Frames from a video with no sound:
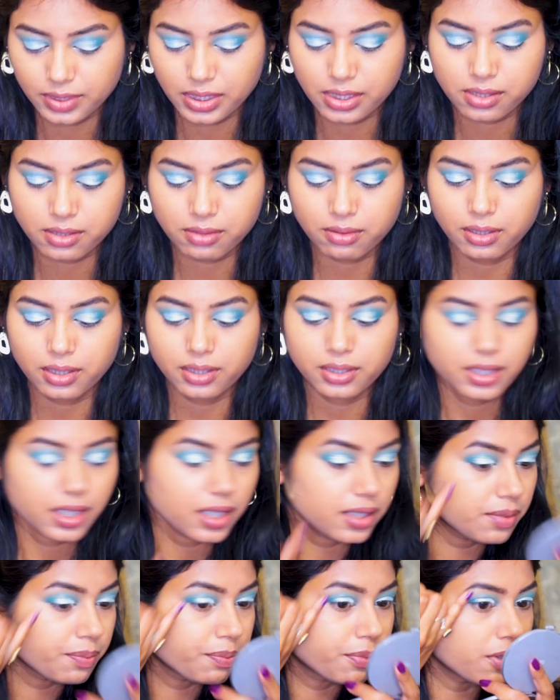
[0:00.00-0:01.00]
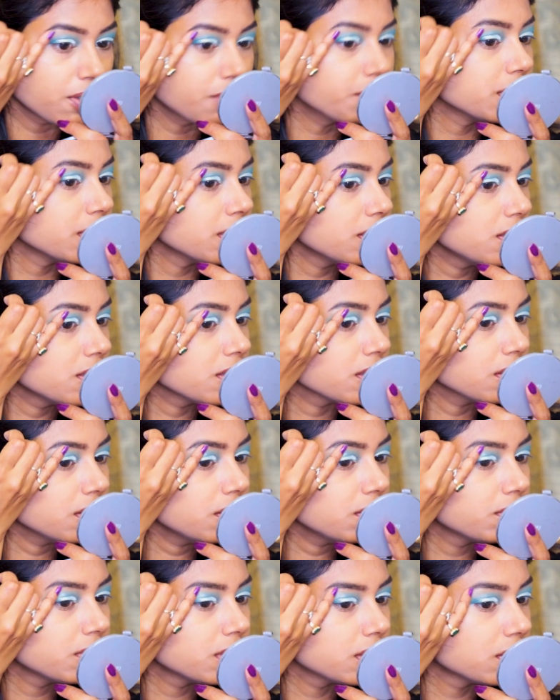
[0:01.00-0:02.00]
It's not that prominent
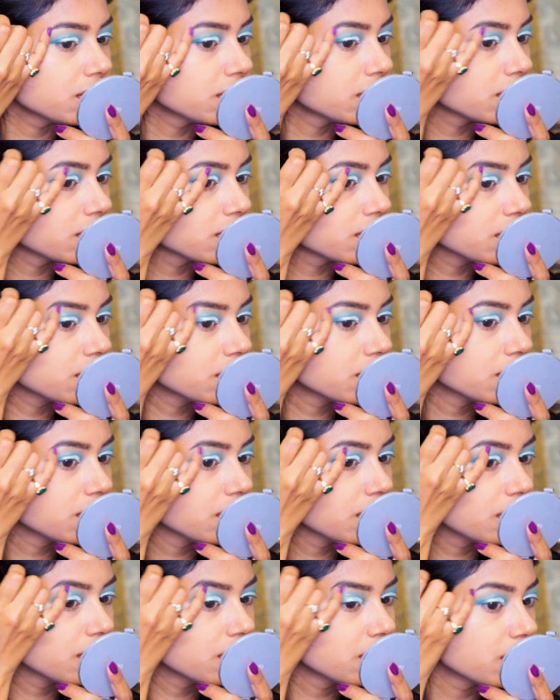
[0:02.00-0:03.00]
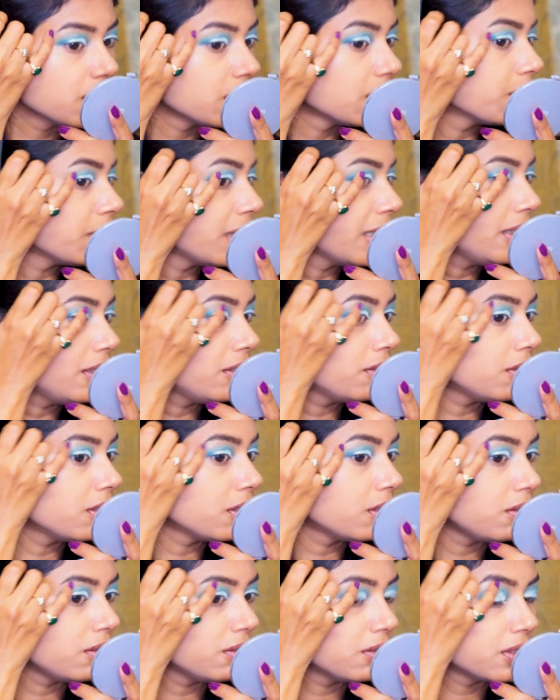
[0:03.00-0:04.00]
here, but might
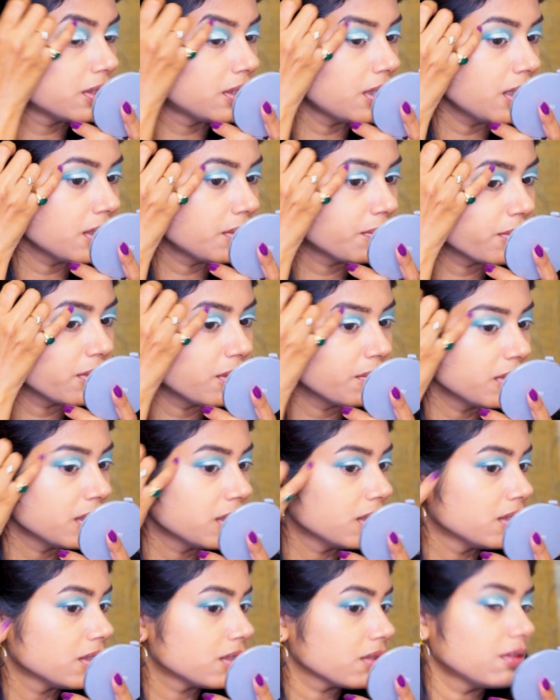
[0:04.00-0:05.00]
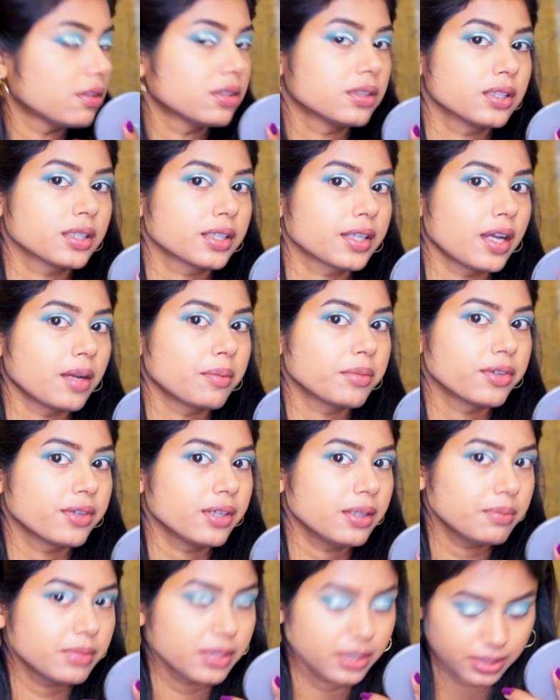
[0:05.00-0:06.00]
not look that prominent on the
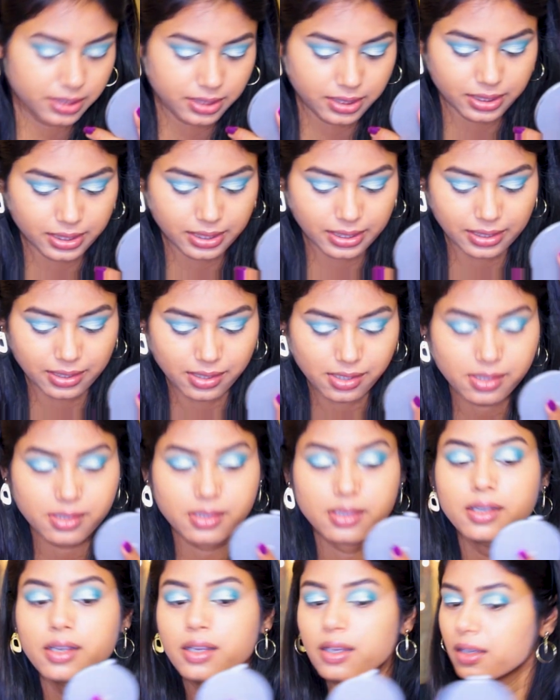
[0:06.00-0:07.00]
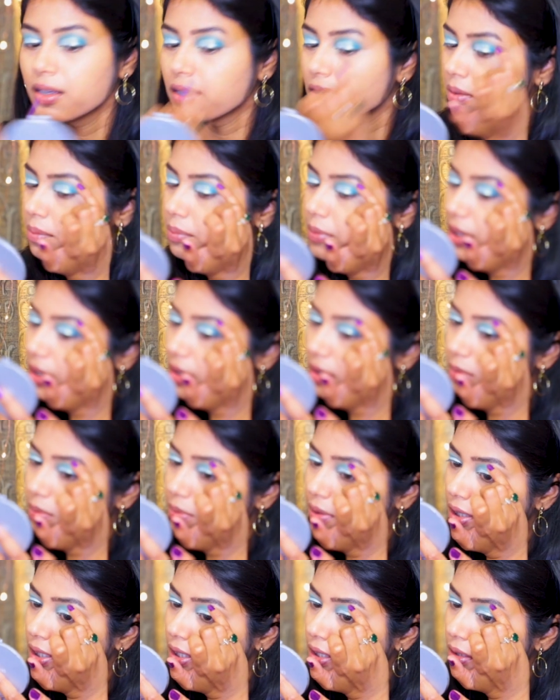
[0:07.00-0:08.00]
camera, but it has been
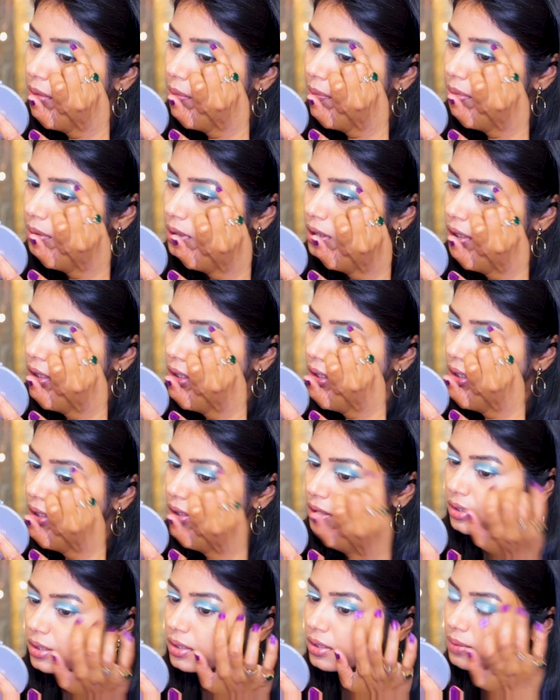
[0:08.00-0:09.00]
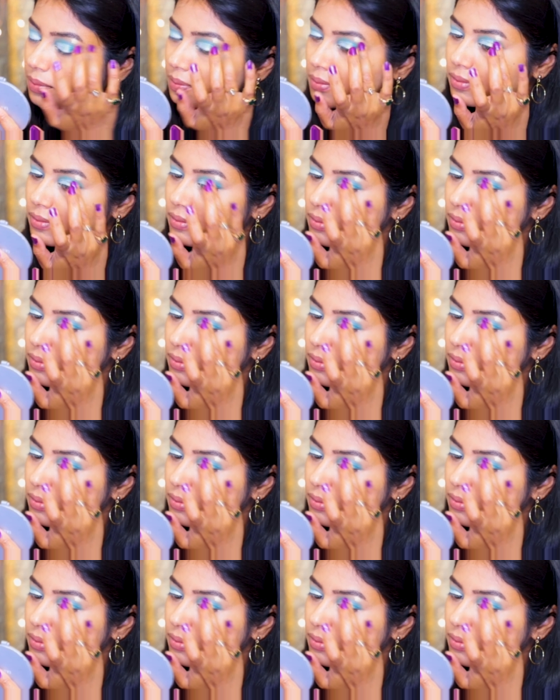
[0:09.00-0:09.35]
applied pretty nicely.